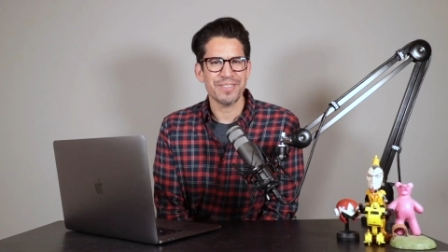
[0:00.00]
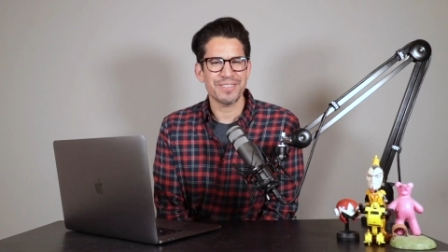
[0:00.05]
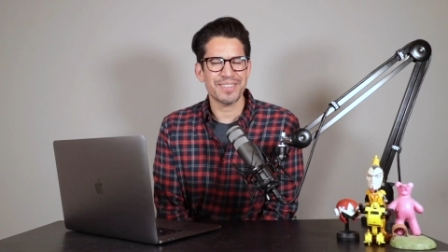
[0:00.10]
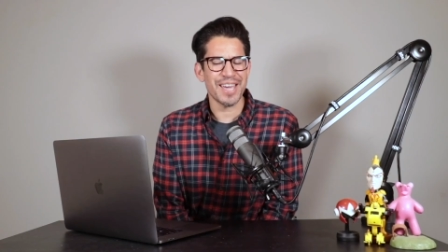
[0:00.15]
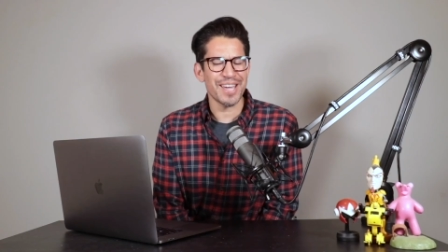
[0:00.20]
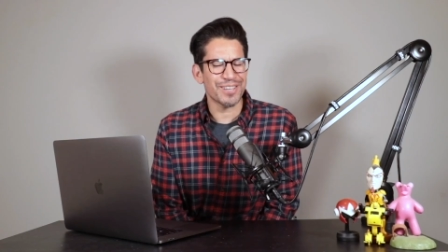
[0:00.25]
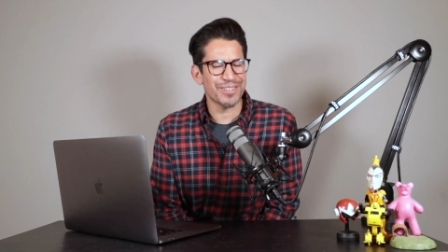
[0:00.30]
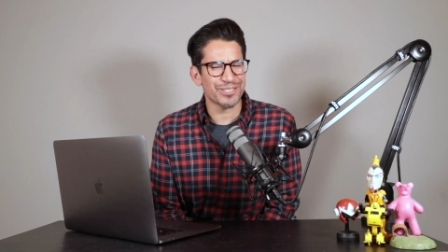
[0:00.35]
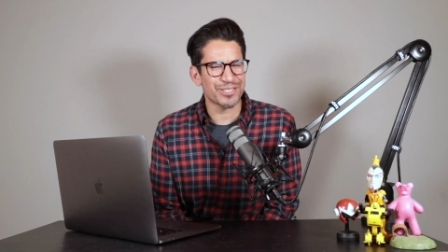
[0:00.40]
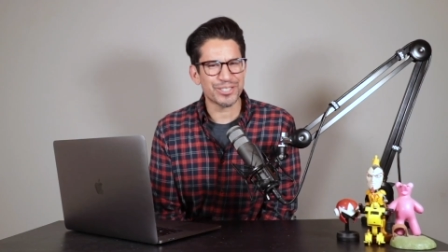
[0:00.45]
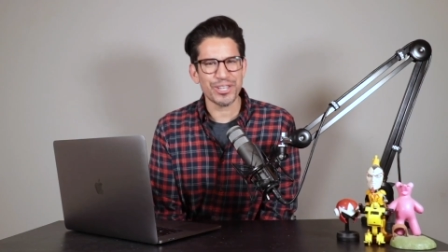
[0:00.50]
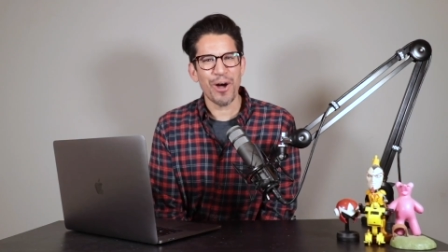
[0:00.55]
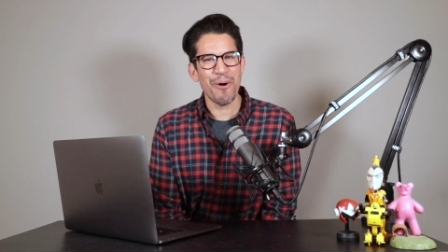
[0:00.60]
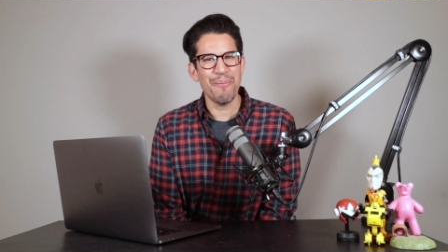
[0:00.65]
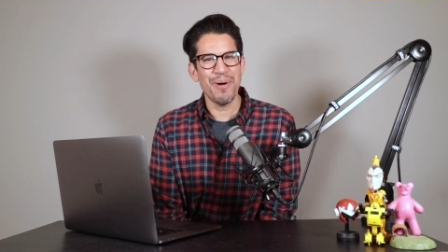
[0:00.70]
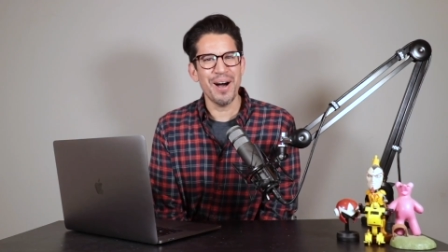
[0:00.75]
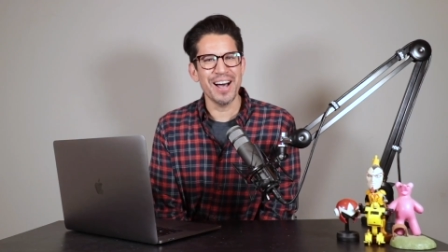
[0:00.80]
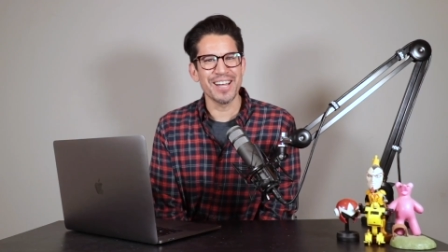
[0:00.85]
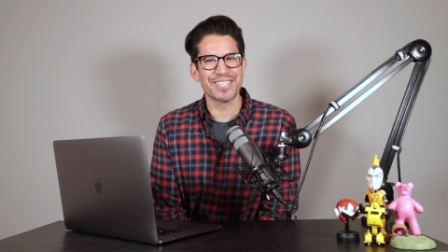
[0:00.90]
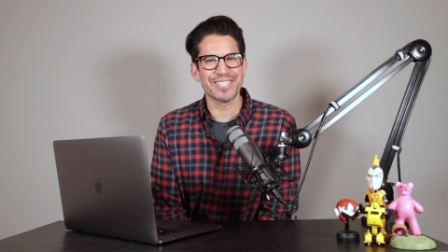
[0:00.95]
Thank you so
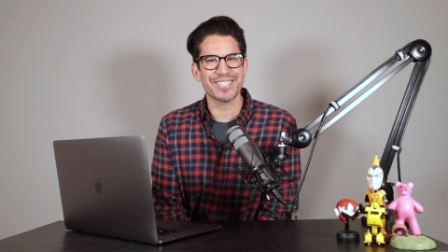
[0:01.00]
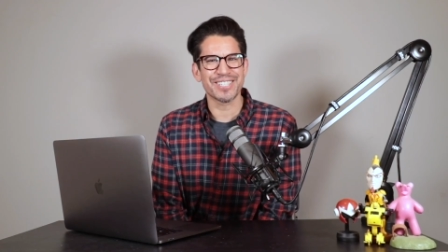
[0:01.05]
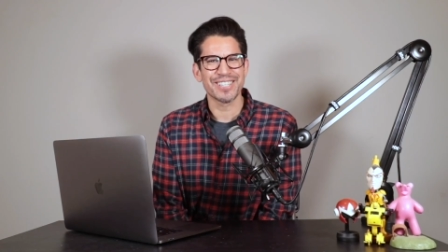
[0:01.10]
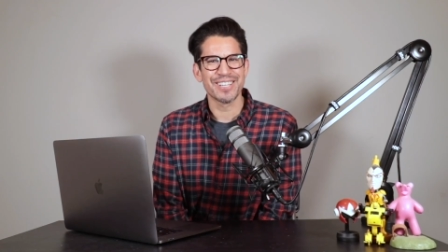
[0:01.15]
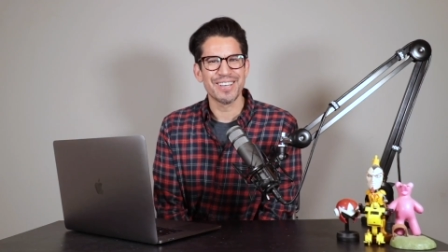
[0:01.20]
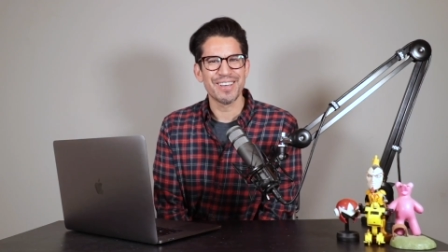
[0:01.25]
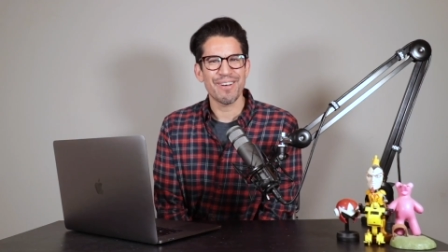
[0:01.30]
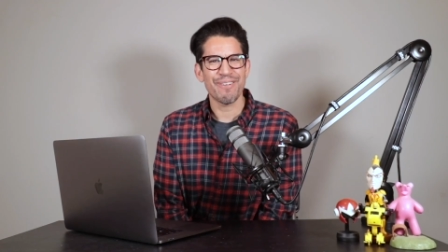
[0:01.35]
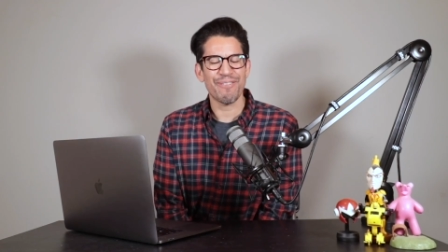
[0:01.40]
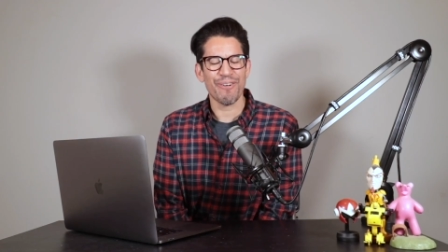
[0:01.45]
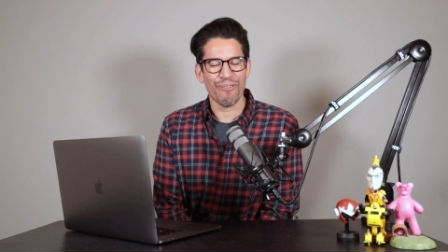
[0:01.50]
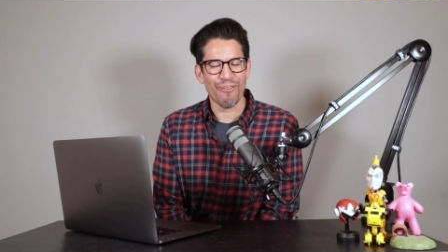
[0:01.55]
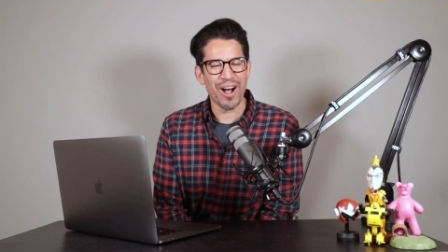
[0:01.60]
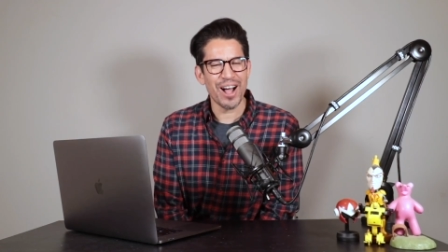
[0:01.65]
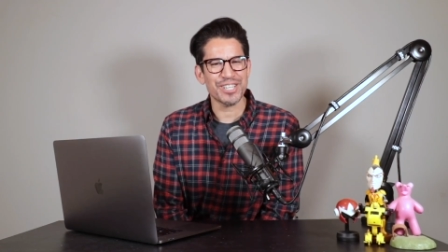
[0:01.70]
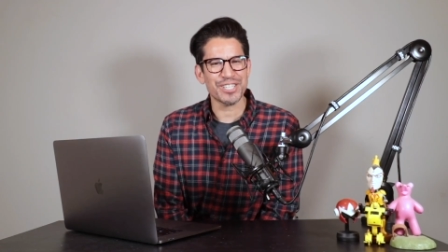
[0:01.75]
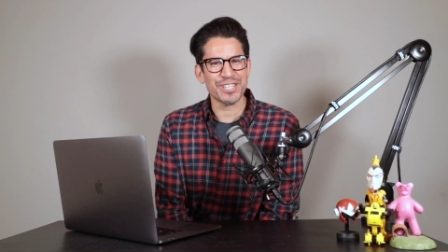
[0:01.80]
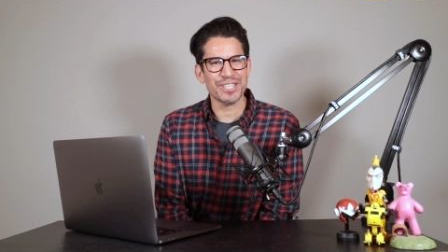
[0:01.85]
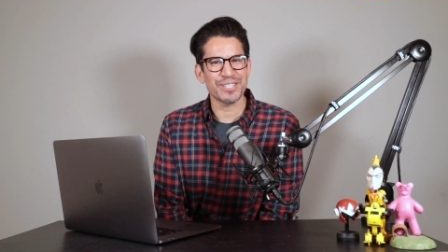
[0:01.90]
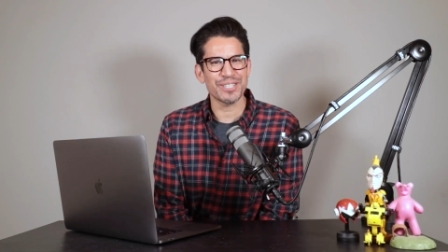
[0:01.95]
much for
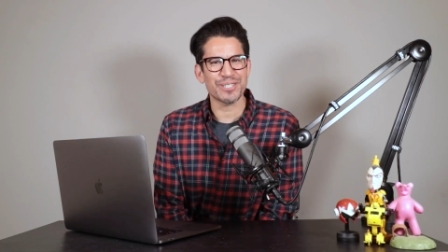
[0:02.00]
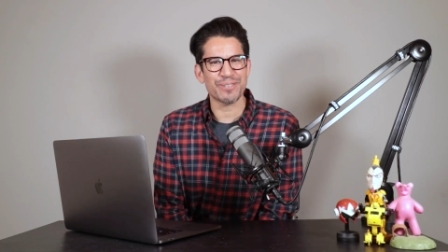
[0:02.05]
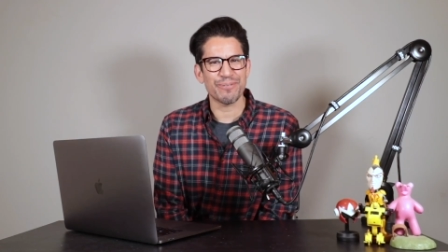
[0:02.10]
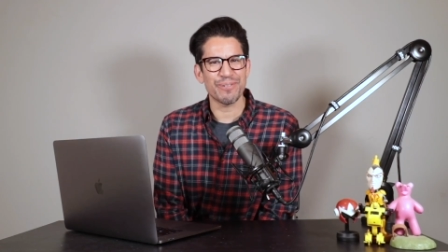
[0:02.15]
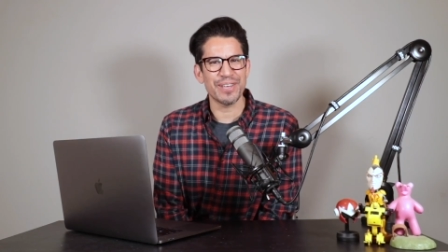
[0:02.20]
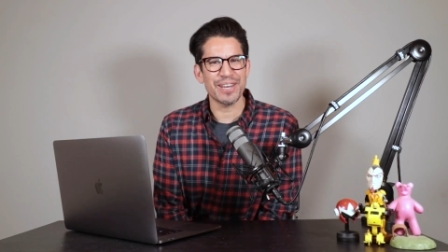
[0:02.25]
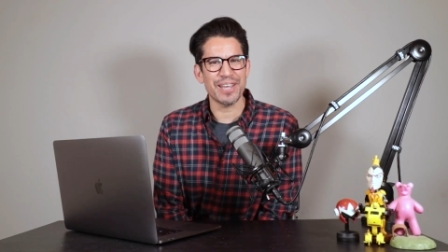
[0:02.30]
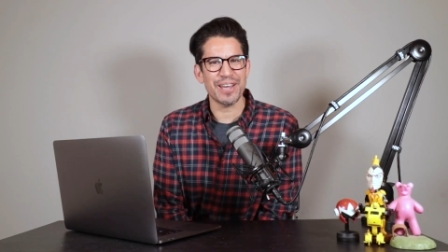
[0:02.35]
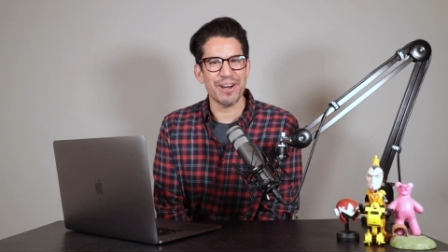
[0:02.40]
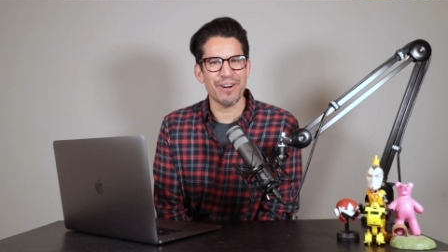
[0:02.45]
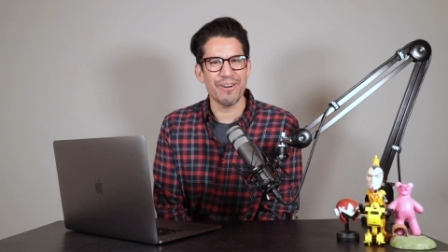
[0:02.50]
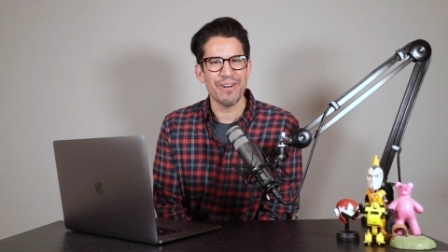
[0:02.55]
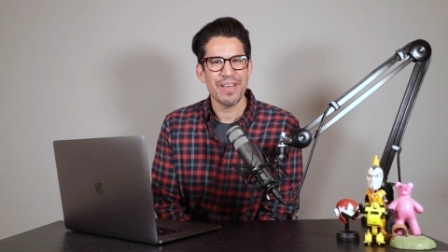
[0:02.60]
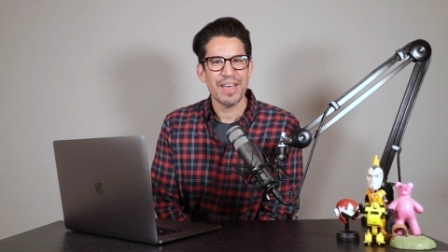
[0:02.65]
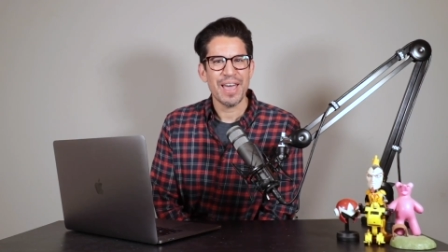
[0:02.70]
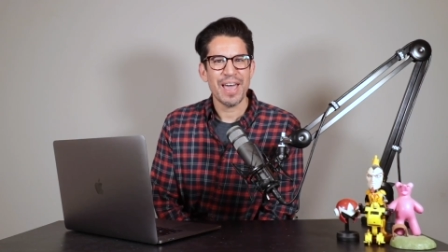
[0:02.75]
watching this video.